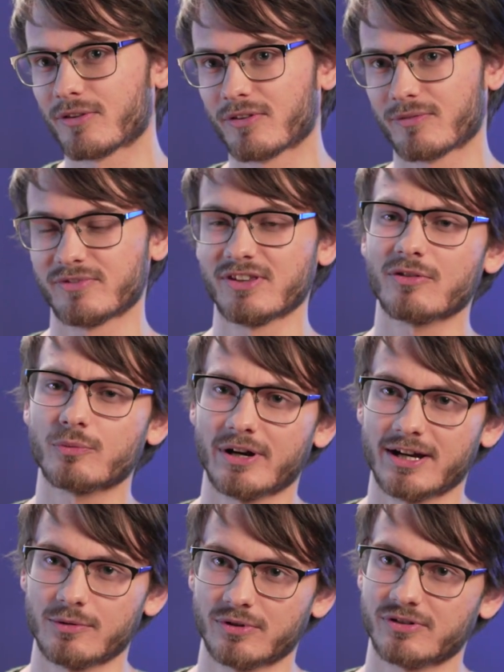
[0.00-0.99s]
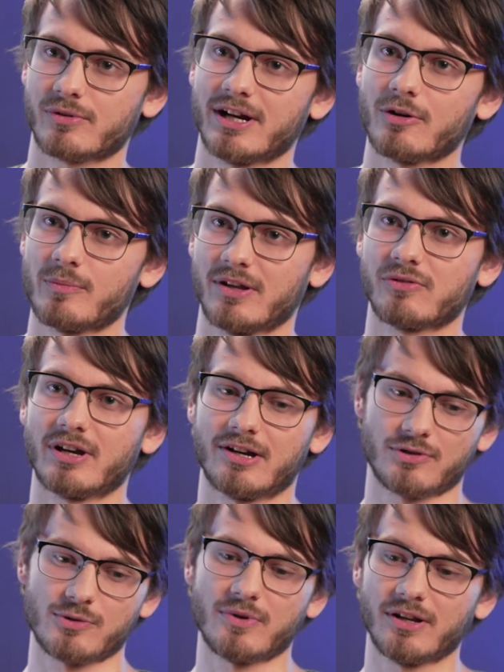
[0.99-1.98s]
is why I would recommend to
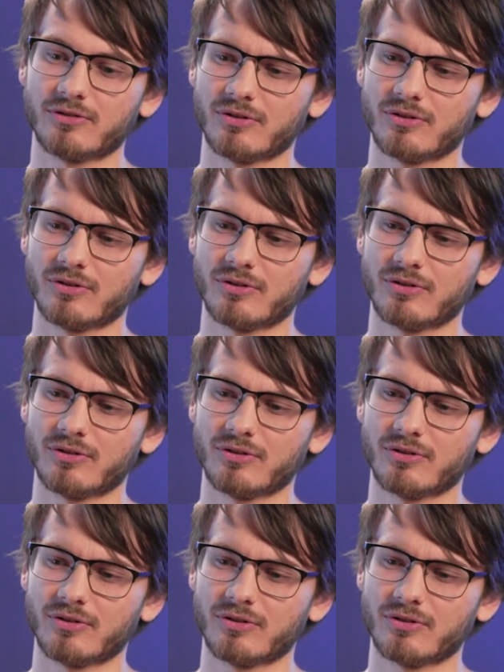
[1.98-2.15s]
everyone to